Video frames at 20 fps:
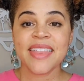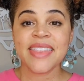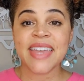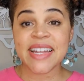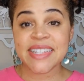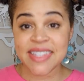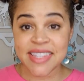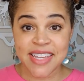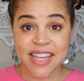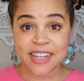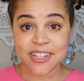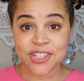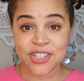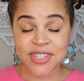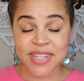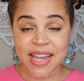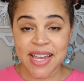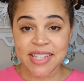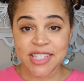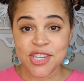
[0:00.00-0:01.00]
That's the
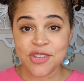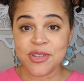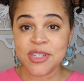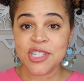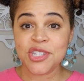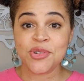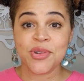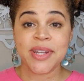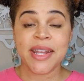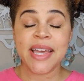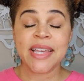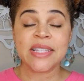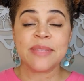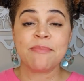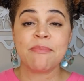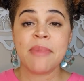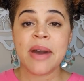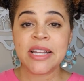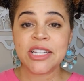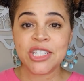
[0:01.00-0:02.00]
exercise. You can do it as
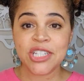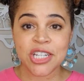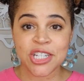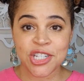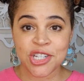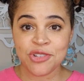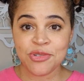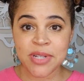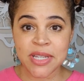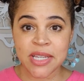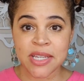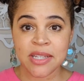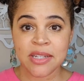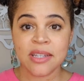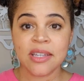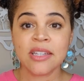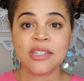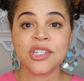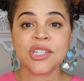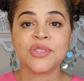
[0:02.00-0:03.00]
much as you
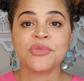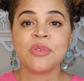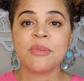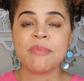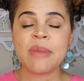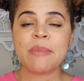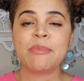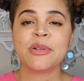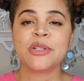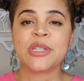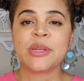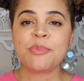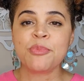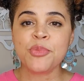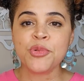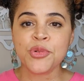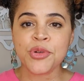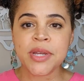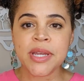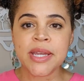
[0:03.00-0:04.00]
need. Just remember to
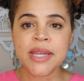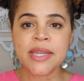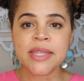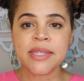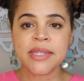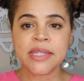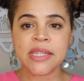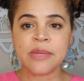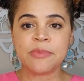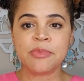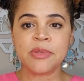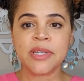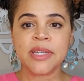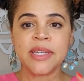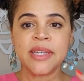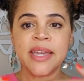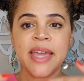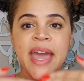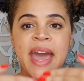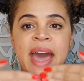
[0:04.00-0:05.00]
breathe
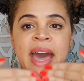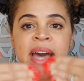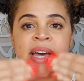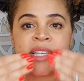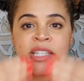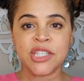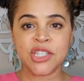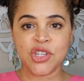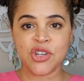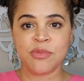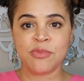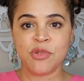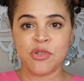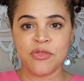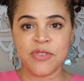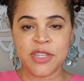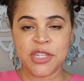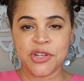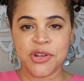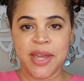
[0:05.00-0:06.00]
deeply as you're
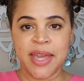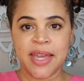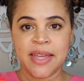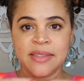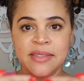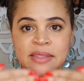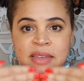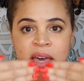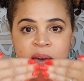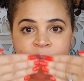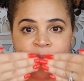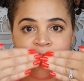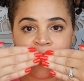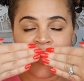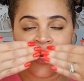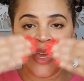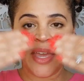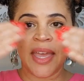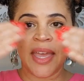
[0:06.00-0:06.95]
moving your hands up.